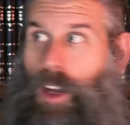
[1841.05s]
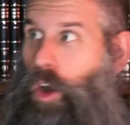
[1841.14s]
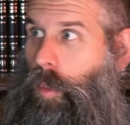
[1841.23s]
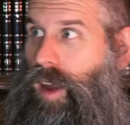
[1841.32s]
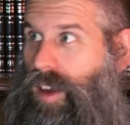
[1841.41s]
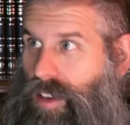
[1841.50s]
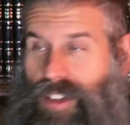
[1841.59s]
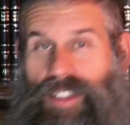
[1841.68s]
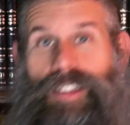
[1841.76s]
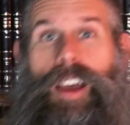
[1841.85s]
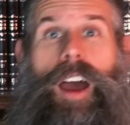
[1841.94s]
Oh my
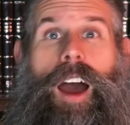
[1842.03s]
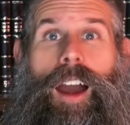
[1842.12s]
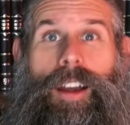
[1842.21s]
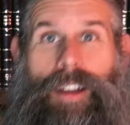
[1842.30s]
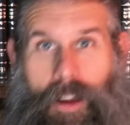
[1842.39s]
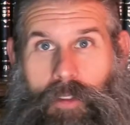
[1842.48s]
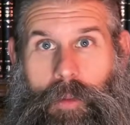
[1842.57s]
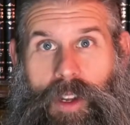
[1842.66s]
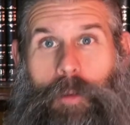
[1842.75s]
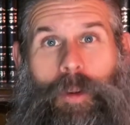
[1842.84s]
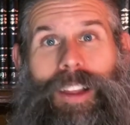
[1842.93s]
goodness, our
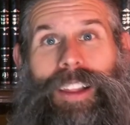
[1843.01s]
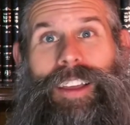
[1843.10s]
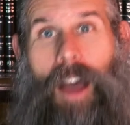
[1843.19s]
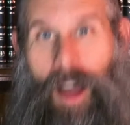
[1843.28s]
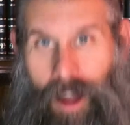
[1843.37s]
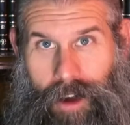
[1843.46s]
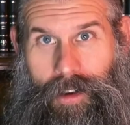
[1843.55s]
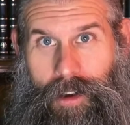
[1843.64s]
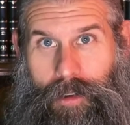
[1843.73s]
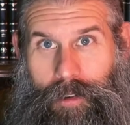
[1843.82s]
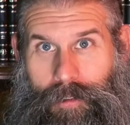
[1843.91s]
government really are
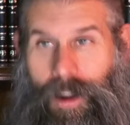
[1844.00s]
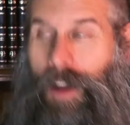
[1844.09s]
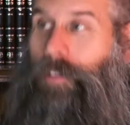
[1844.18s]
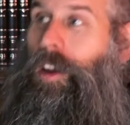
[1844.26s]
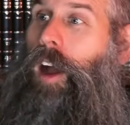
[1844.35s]
Erev.